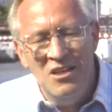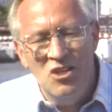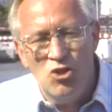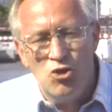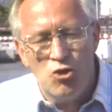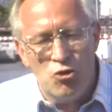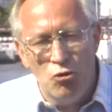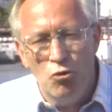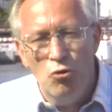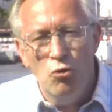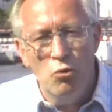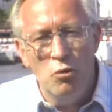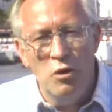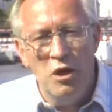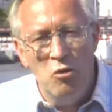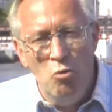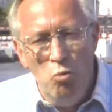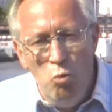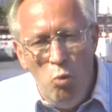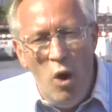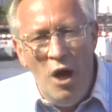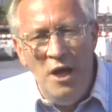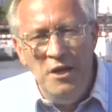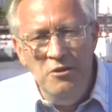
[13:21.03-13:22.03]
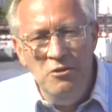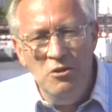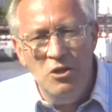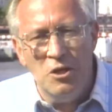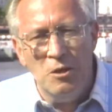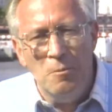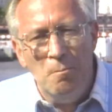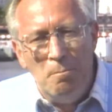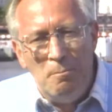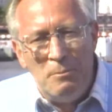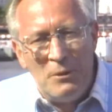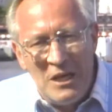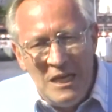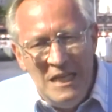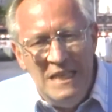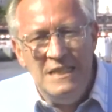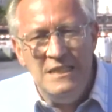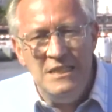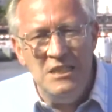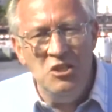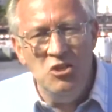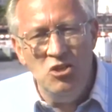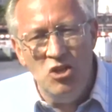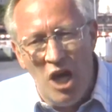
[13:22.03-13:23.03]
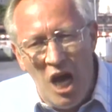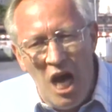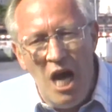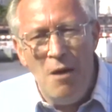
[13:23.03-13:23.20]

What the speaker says: is there only one completed